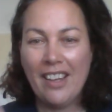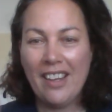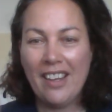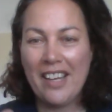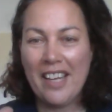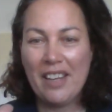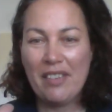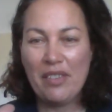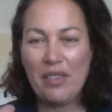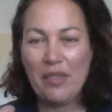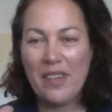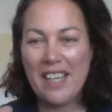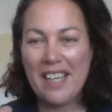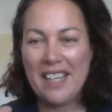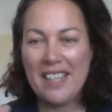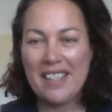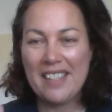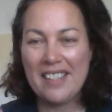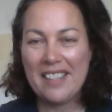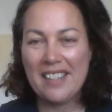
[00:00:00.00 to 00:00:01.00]
Hi
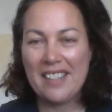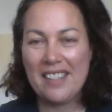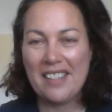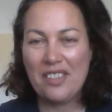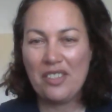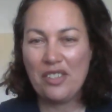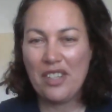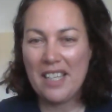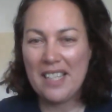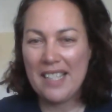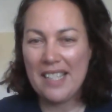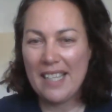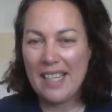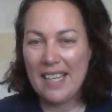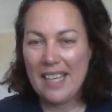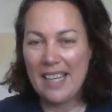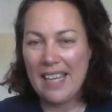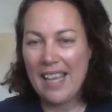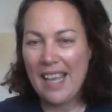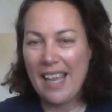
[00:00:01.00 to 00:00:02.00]
everyone, Tracy
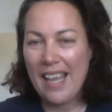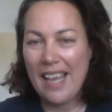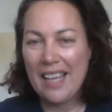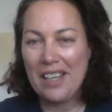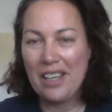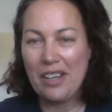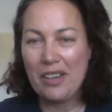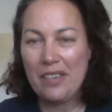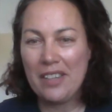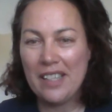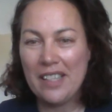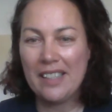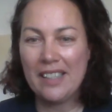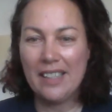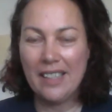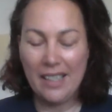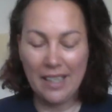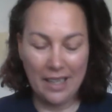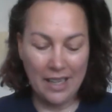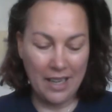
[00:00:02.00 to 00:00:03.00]
here. How you going?
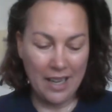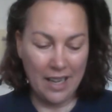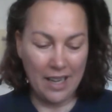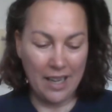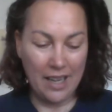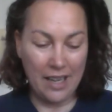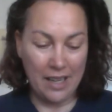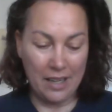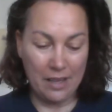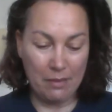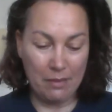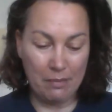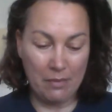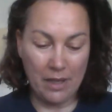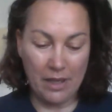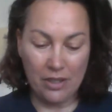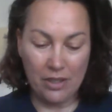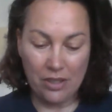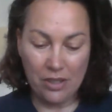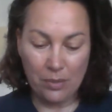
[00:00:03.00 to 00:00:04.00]

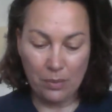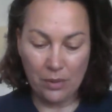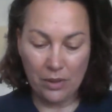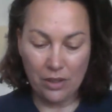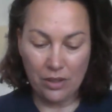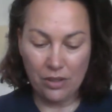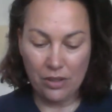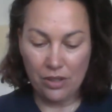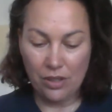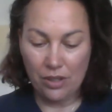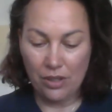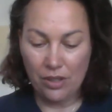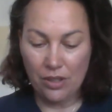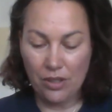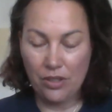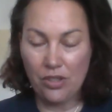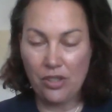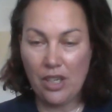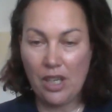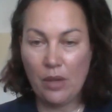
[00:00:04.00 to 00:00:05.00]
I just wanted
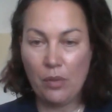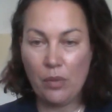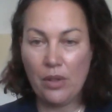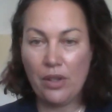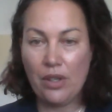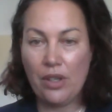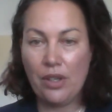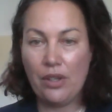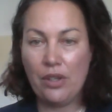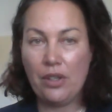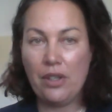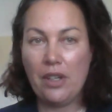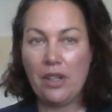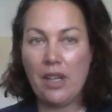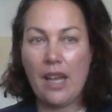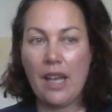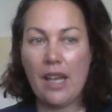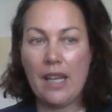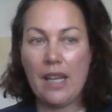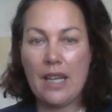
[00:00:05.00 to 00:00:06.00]
to share with you
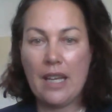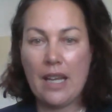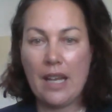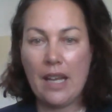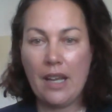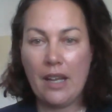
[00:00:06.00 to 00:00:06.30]
a